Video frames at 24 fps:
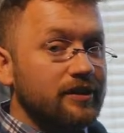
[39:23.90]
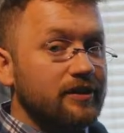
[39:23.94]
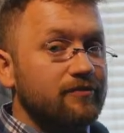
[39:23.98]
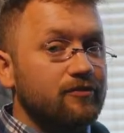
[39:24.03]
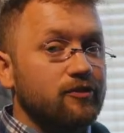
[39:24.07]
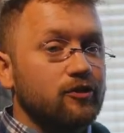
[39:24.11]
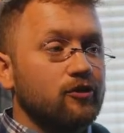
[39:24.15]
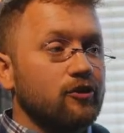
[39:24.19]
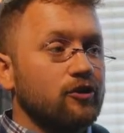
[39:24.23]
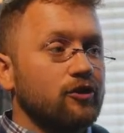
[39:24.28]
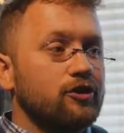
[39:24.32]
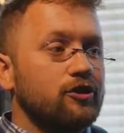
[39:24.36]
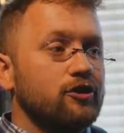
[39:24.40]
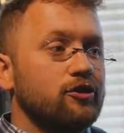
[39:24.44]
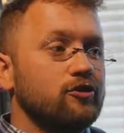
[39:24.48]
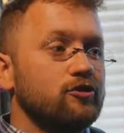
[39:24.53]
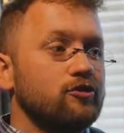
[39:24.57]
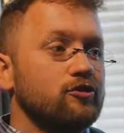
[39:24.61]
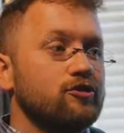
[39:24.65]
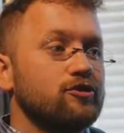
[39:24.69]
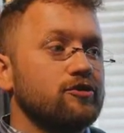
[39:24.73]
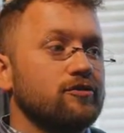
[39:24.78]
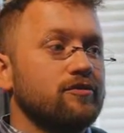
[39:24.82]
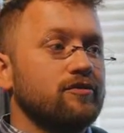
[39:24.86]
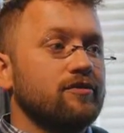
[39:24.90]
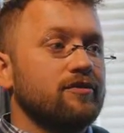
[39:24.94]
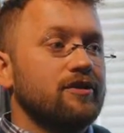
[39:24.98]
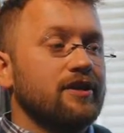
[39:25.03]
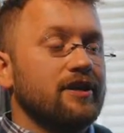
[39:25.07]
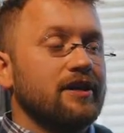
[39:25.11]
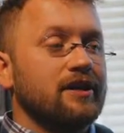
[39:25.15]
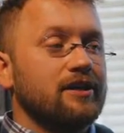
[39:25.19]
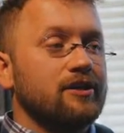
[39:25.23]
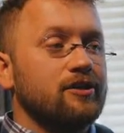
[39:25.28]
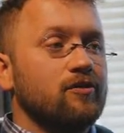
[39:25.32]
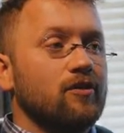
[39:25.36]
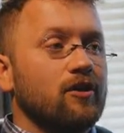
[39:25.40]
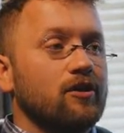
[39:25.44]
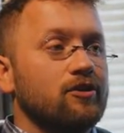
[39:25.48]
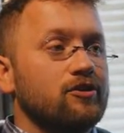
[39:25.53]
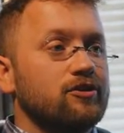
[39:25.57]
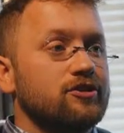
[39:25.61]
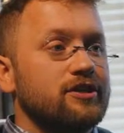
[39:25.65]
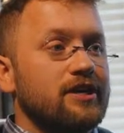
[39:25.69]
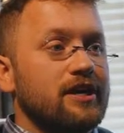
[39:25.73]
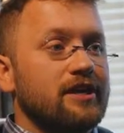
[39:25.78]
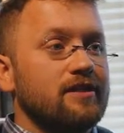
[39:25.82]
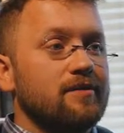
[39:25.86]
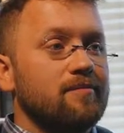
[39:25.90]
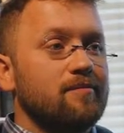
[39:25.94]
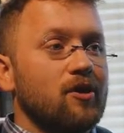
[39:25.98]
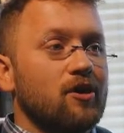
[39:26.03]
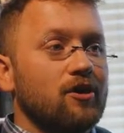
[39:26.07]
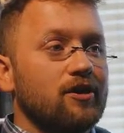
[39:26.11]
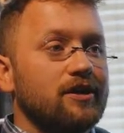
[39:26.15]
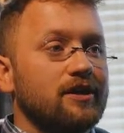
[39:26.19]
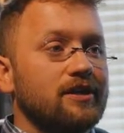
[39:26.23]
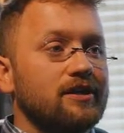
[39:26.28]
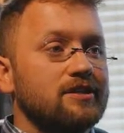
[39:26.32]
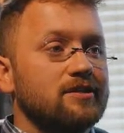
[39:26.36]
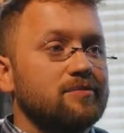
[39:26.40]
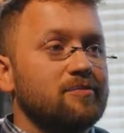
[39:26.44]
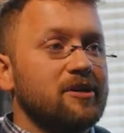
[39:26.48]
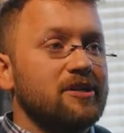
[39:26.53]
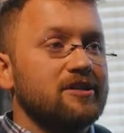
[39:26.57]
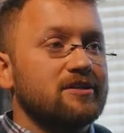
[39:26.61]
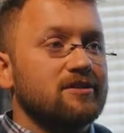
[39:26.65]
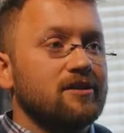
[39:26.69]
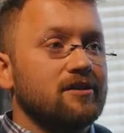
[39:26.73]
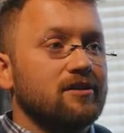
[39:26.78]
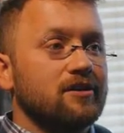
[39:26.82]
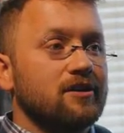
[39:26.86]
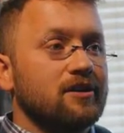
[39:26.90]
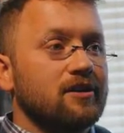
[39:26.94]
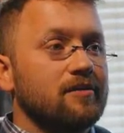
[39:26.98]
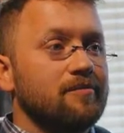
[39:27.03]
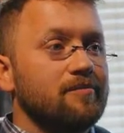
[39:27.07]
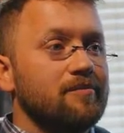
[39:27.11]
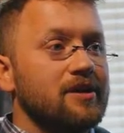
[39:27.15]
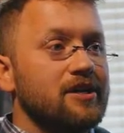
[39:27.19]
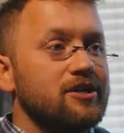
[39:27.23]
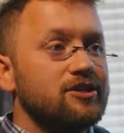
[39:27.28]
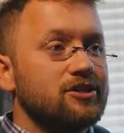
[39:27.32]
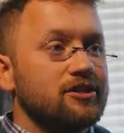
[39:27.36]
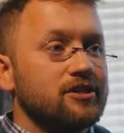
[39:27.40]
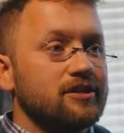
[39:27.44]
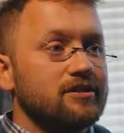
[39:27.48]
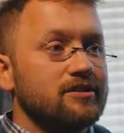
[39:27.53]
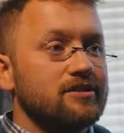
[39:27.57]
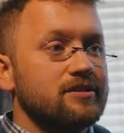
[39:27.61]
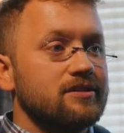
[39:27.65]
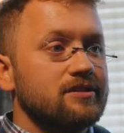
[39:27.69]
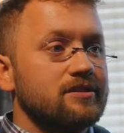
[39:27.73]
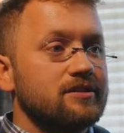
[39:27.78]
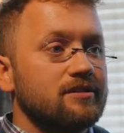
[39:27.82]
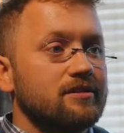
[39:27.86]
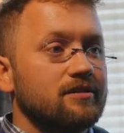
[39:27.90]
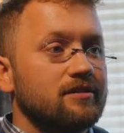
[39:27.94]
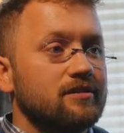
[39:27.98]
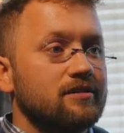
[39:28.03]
if you're a huge thing and you understand the market is based on commissions,